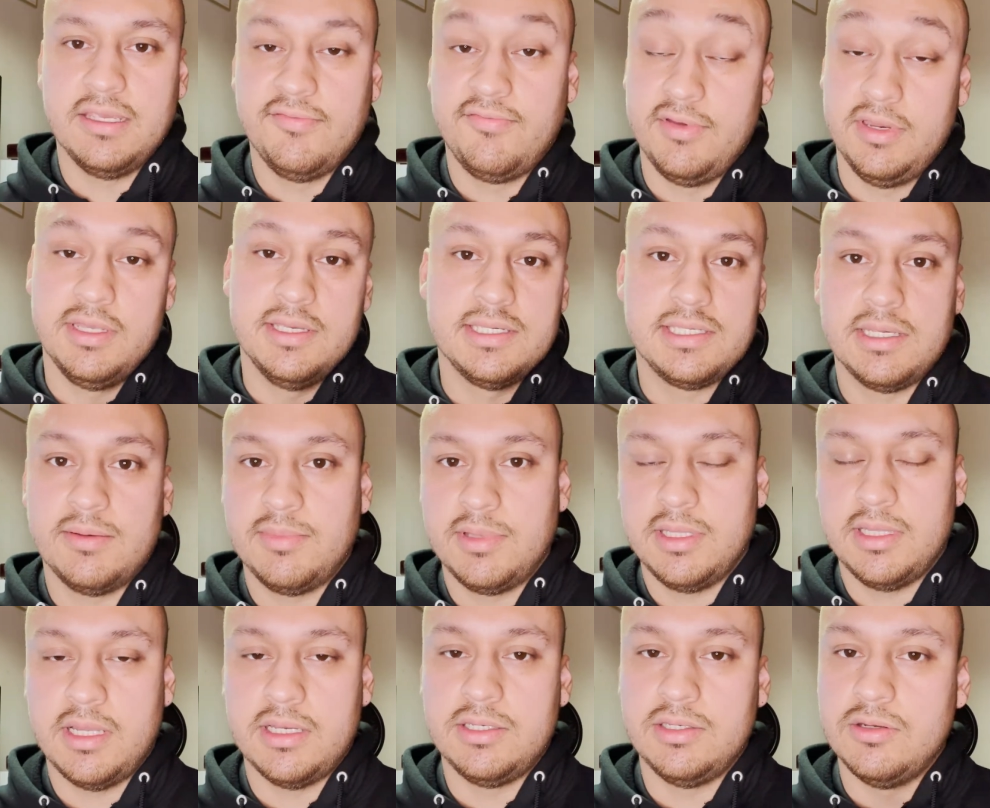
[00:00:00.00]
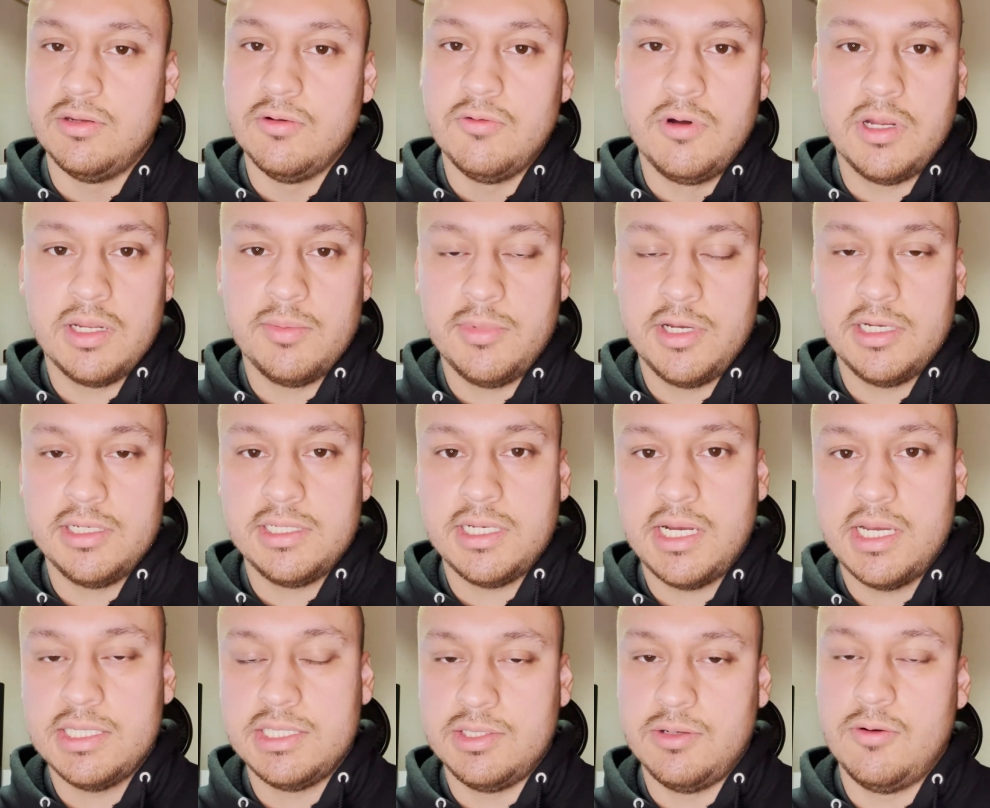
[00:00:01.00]
If it is something that you do wanna
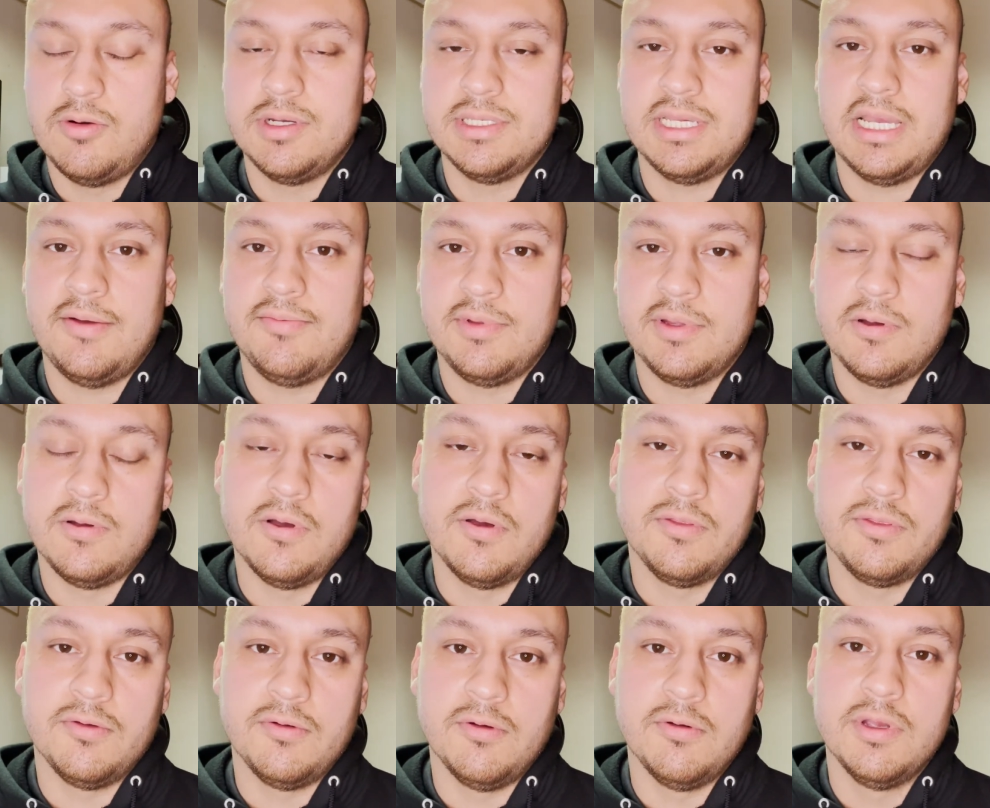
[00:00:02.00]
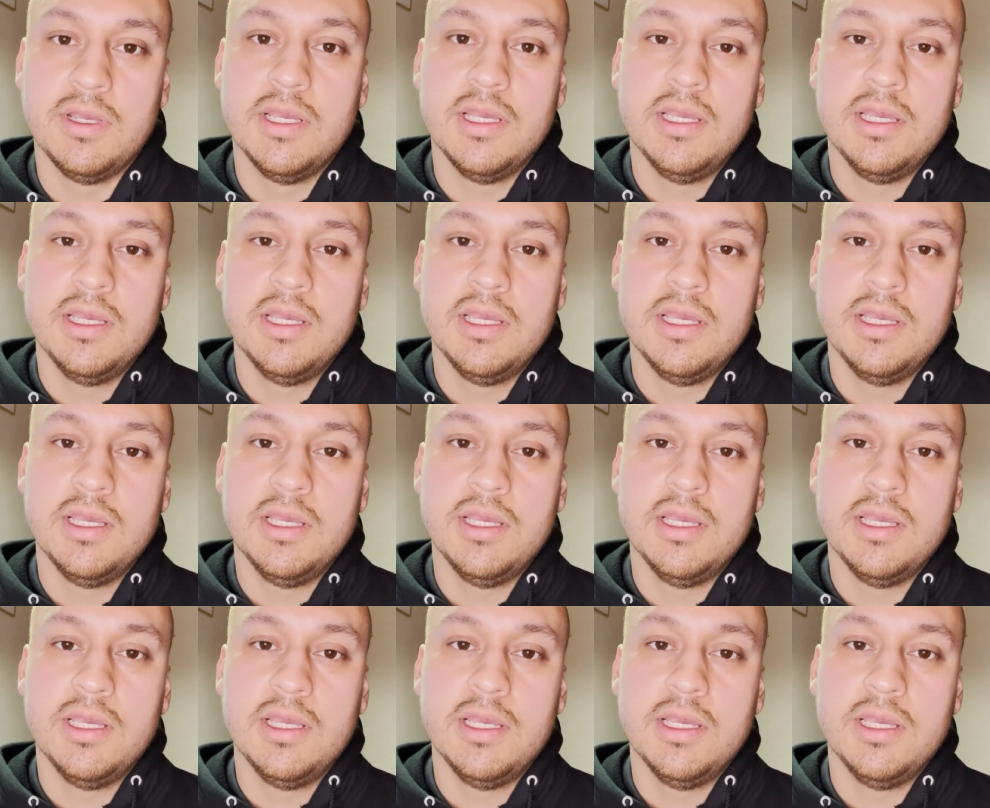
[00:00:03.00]
monetize, you always have to go through